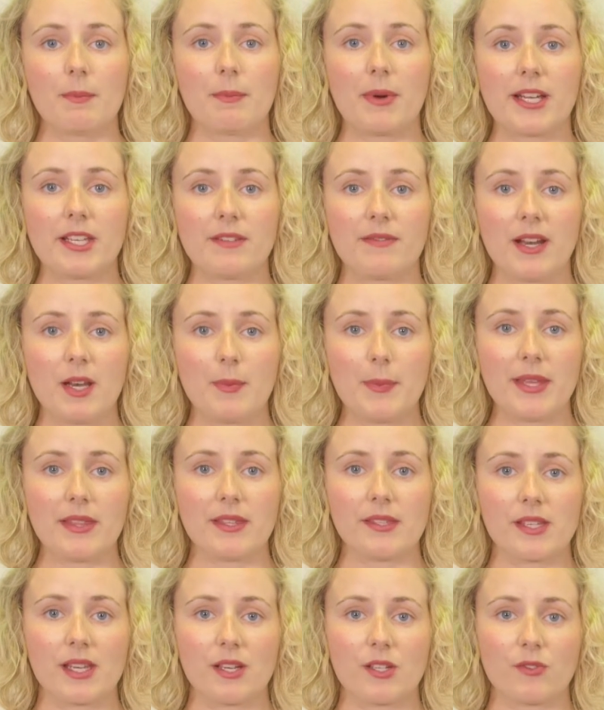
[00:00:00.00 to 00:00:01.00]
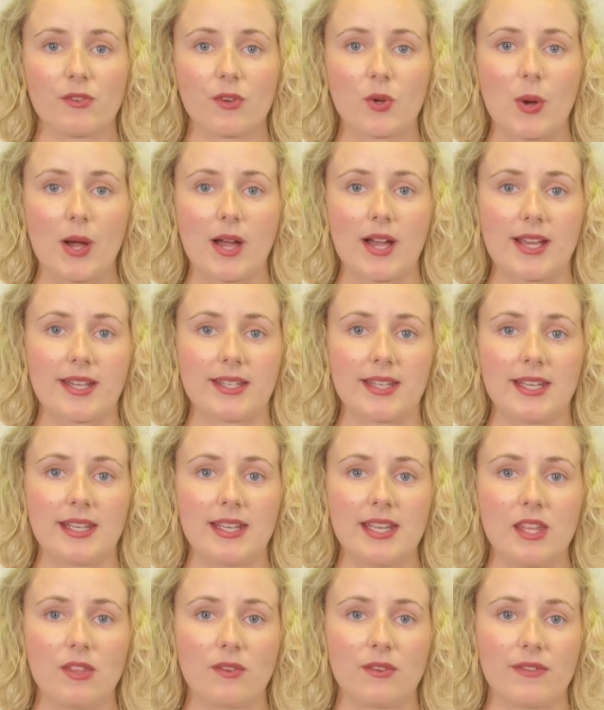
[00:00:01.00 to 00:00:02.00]
By developing the skills required
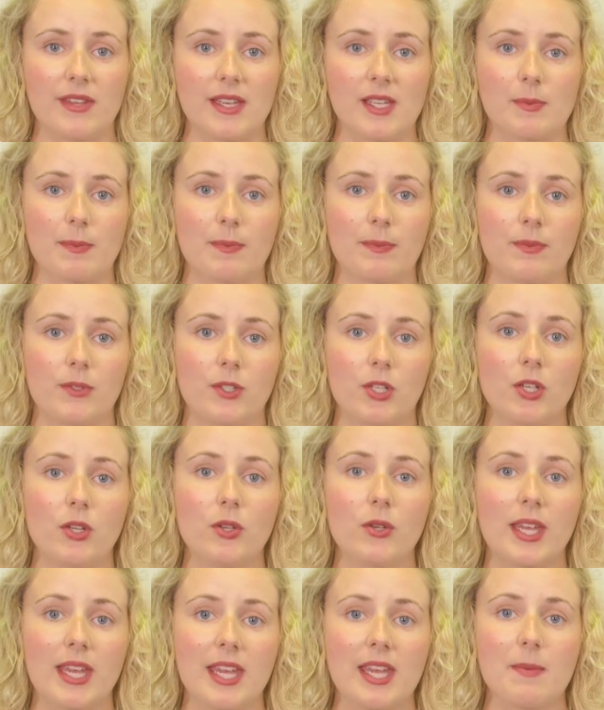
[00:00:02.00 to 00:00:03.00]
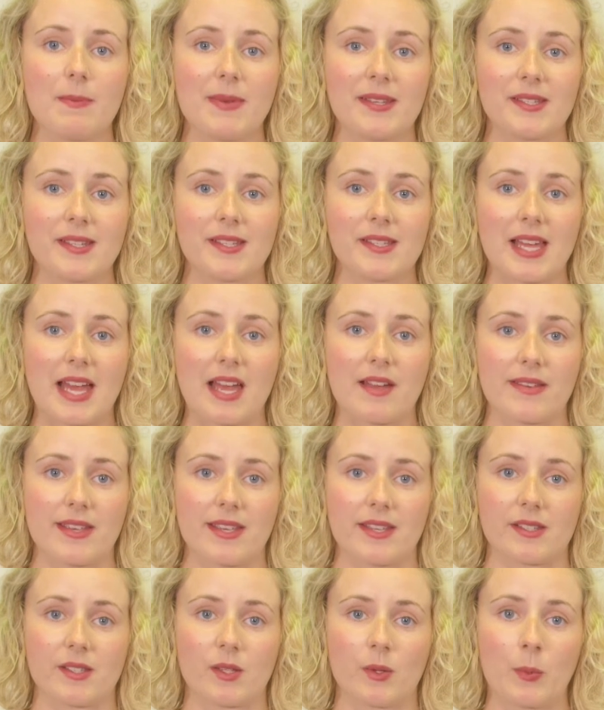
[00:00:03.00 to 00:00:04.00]
in either of these 2 key business
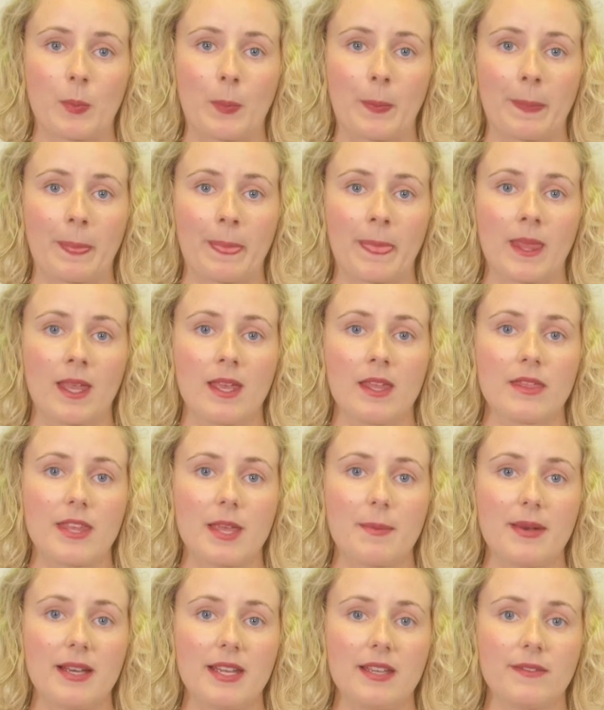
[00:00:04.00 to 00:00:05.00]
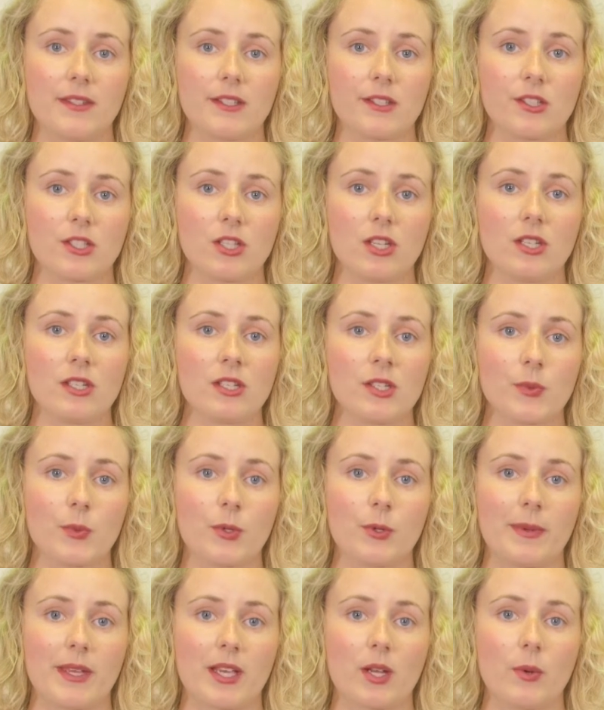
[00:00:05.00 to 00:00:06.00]
areas, they believe that students
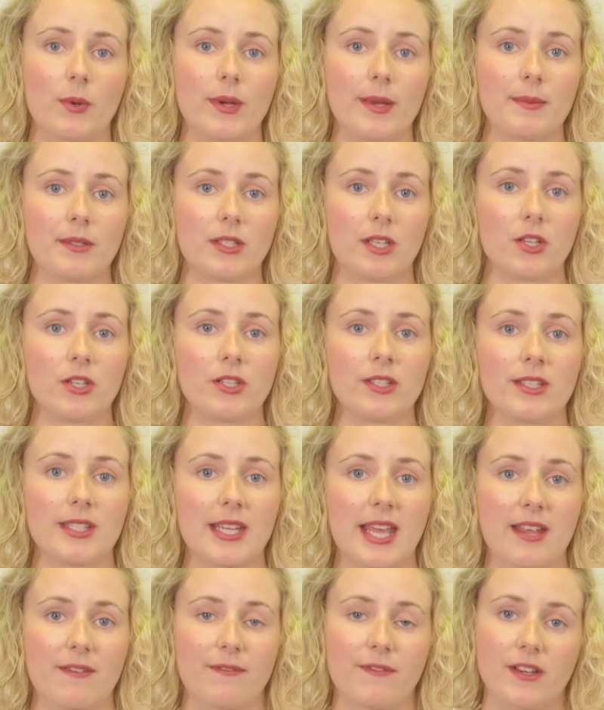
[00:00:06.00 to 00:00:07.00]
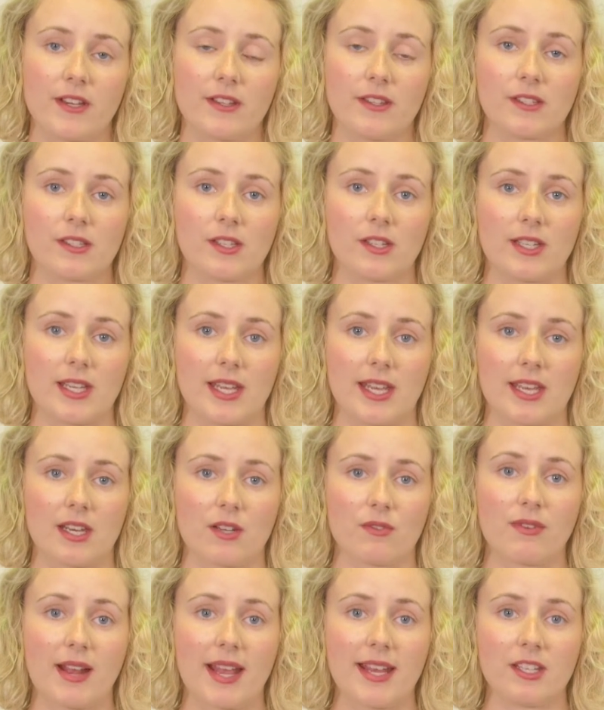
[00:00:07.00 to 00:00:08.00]
will be equipped to undertake further study
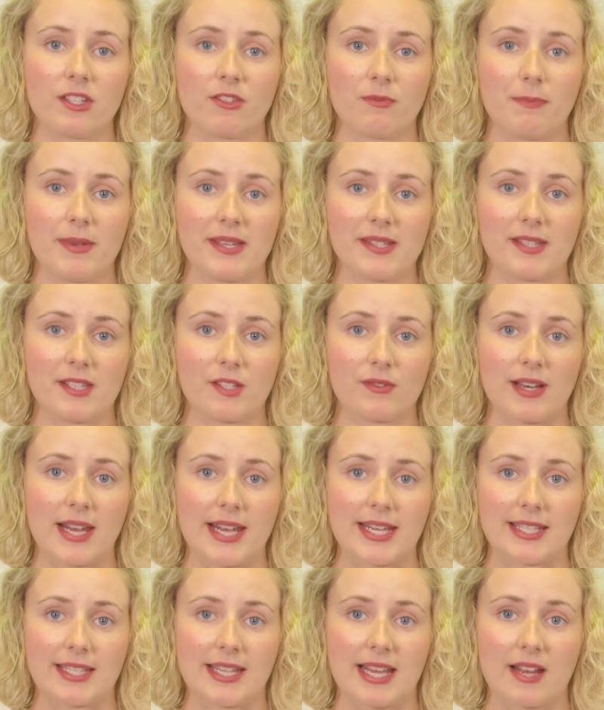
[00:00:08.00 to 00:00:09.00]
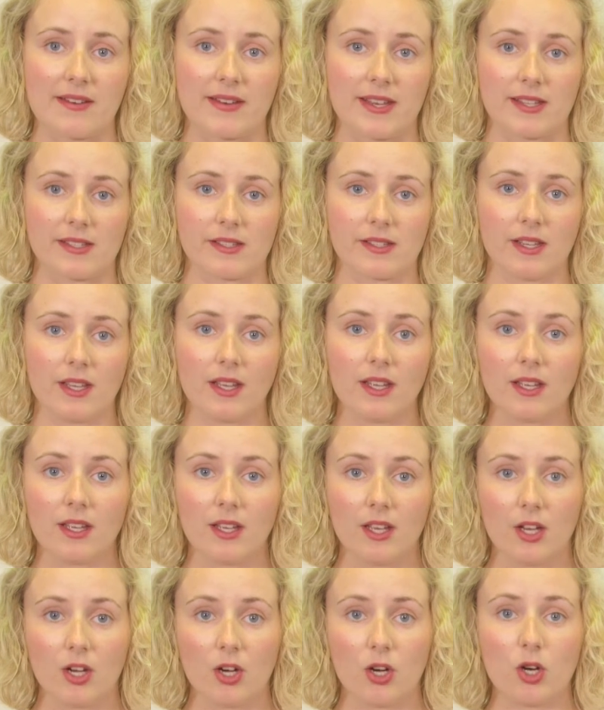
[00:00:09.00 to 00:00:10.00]
in a range of business-related areas,
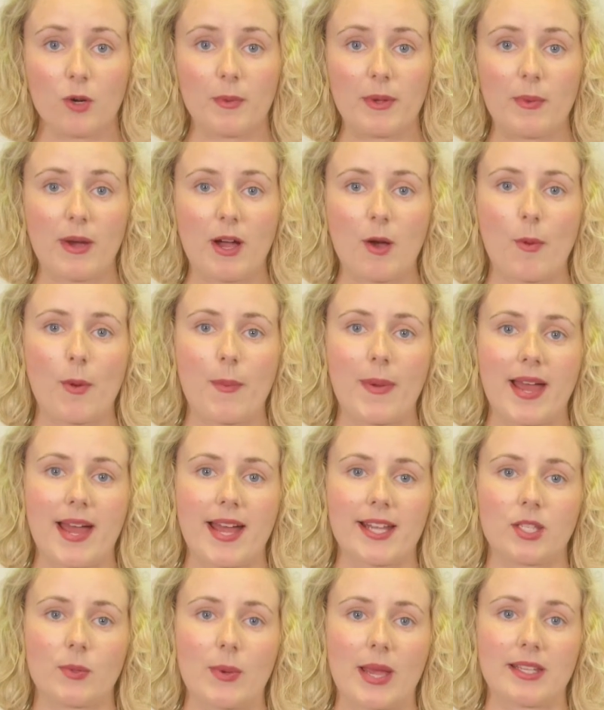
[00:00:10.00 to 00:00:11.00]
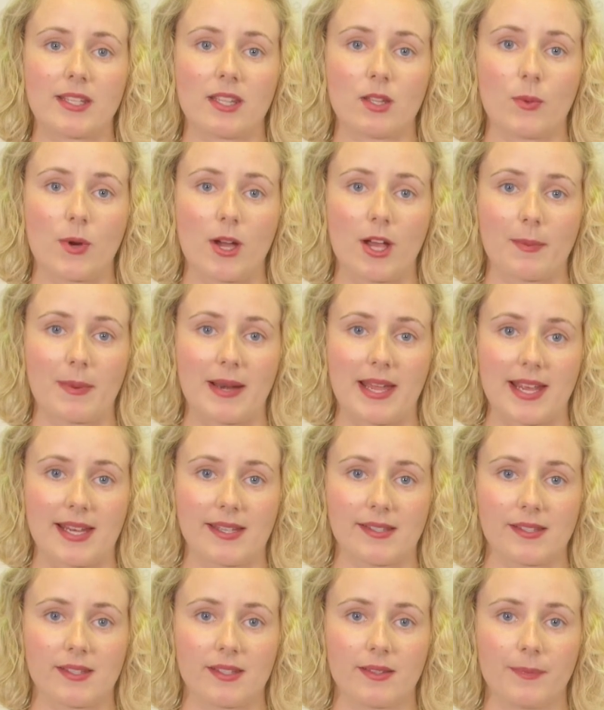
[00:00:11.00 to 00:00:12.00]
or be well prepared to enter the
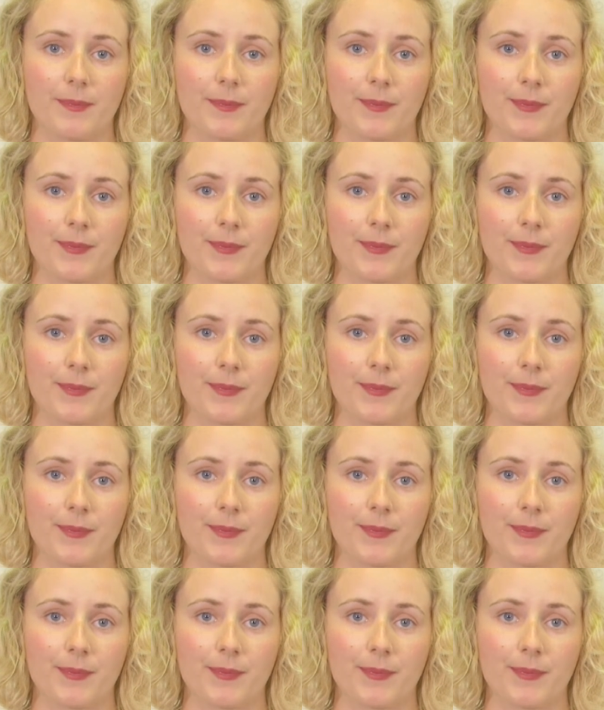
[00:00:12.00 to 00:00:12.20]
workplace.